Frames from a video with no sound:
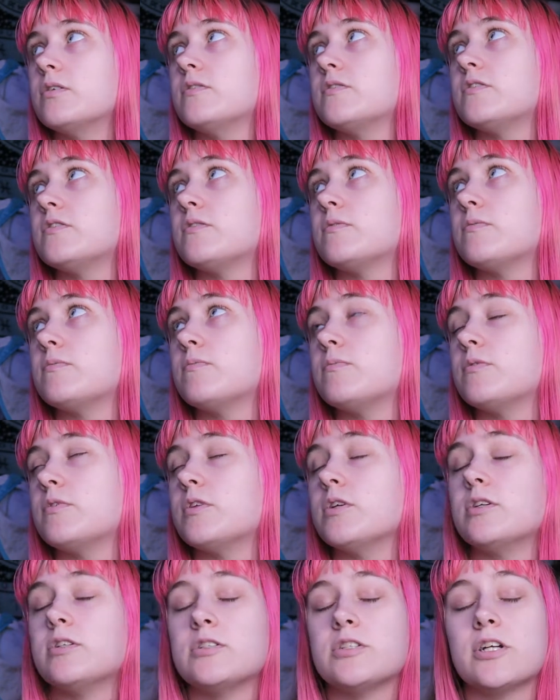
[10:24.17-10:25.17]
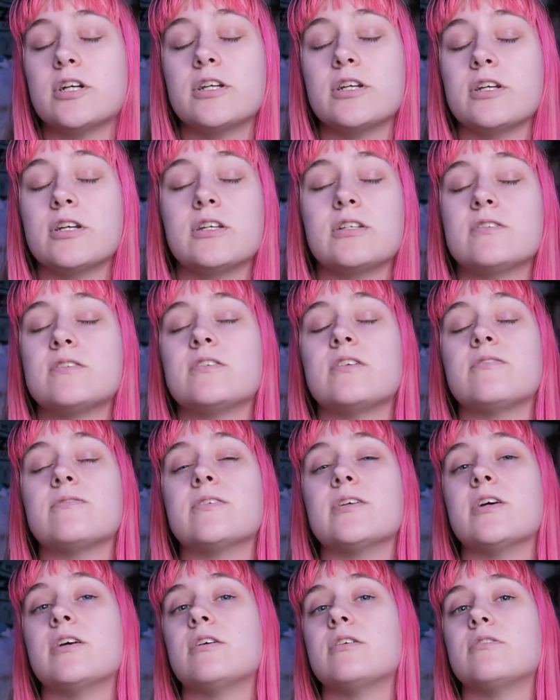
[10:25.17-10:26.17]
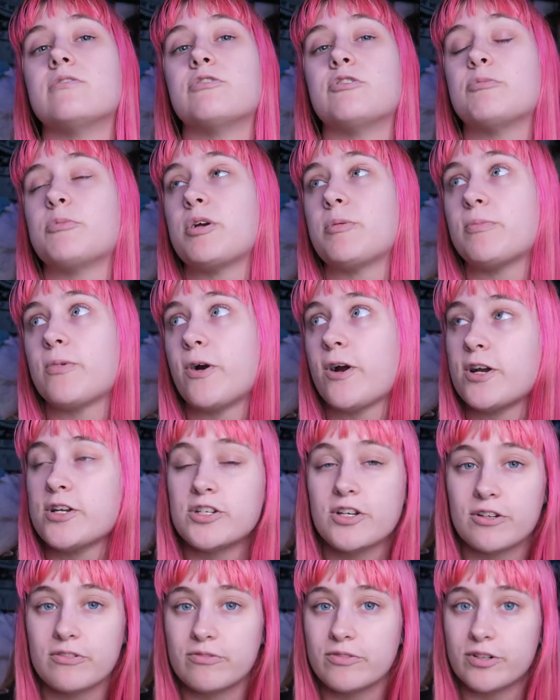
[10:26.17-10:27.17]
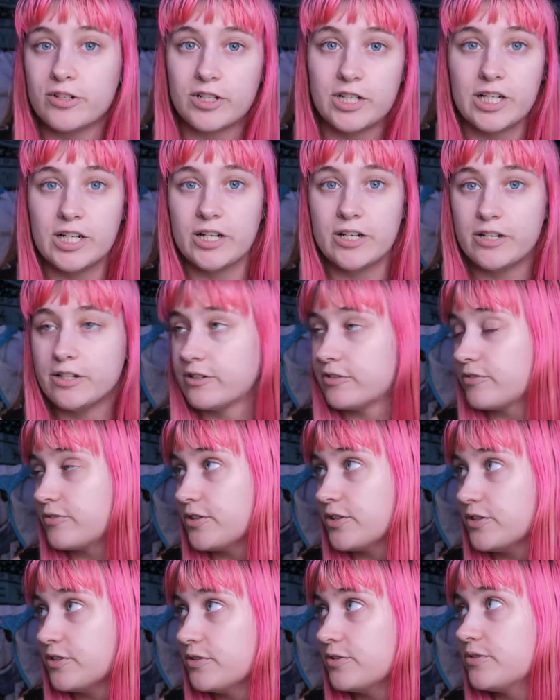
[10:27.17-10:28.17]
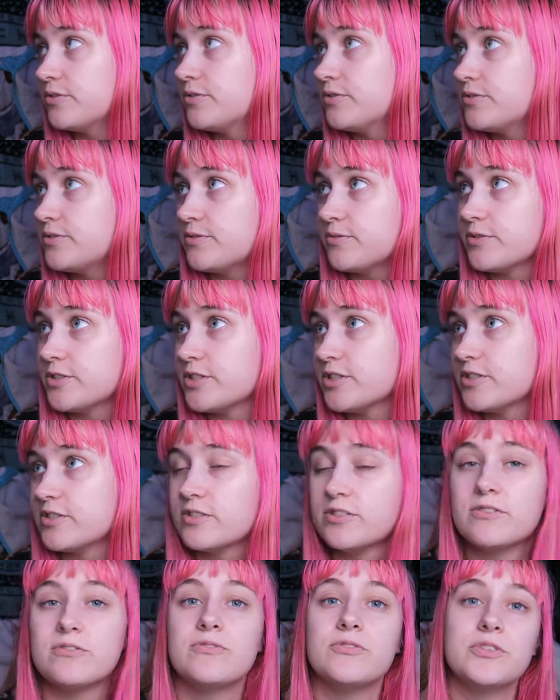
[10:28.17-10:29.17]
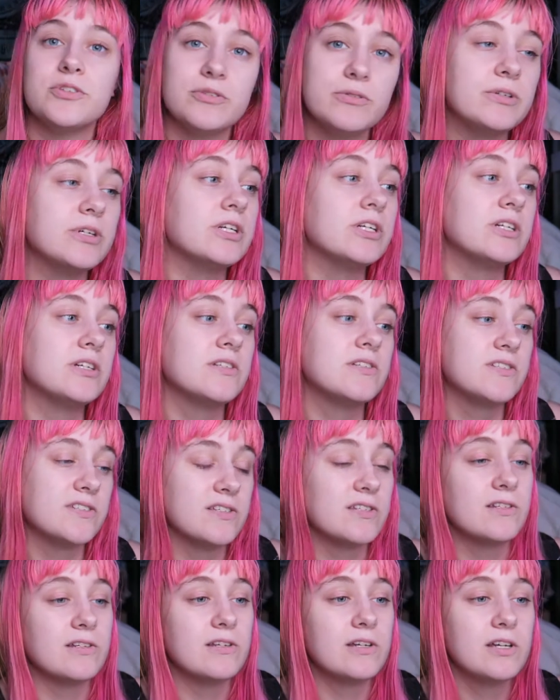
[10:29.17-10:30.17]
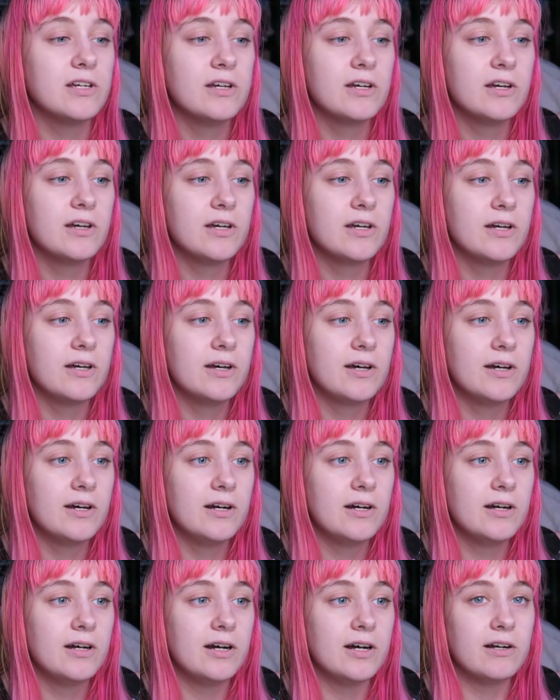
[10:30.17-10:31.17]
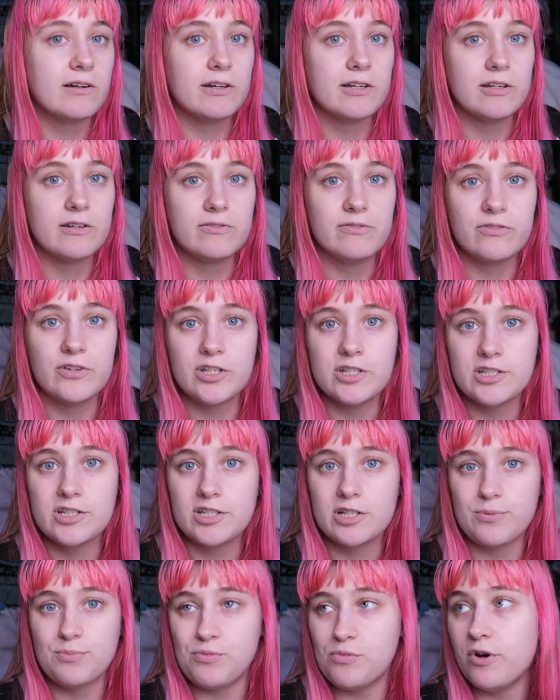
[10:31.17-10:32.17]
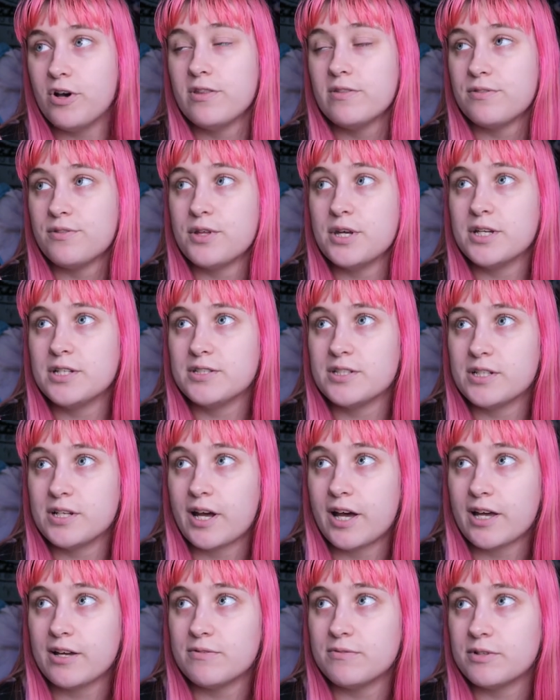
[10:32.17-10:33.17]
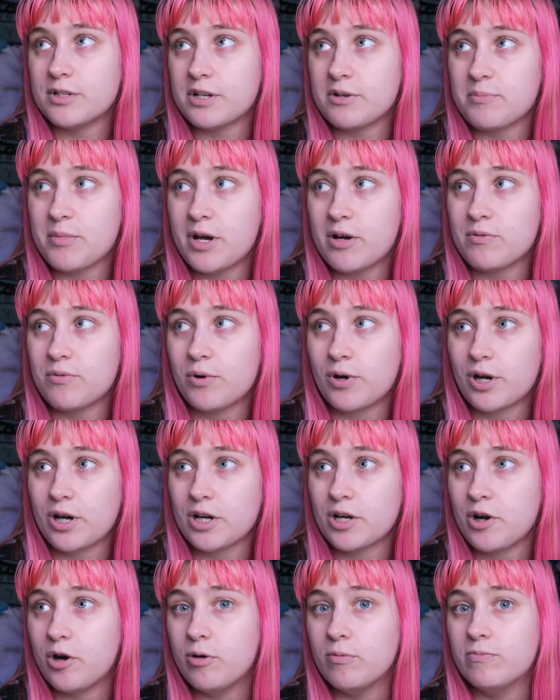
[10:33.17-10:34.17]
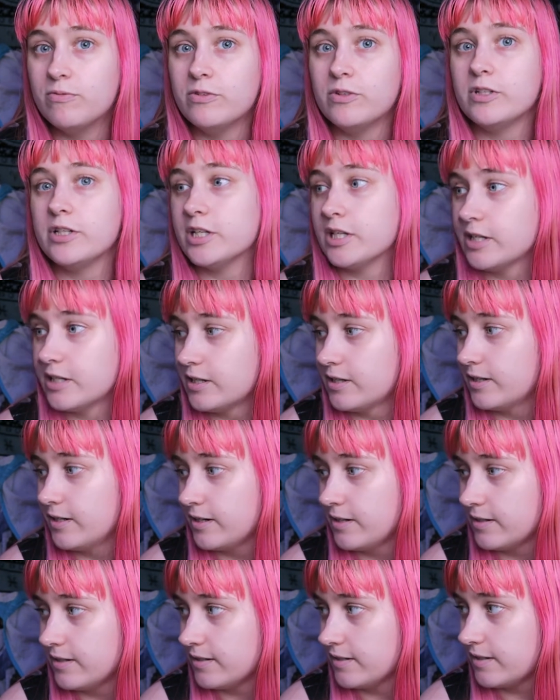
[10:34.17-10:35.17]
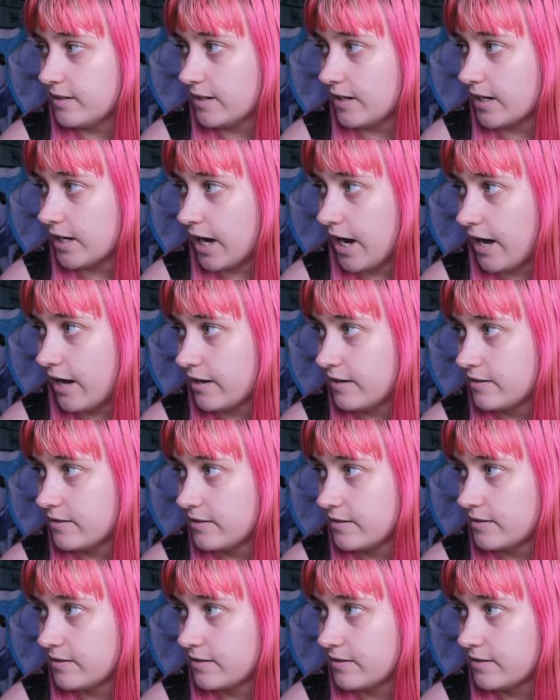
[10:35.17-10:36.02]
still trying to get stuff together for my project for interviews, which is in a few weeks, and I'm gonna finish up one thing tonight when I'm at work, hopefully. I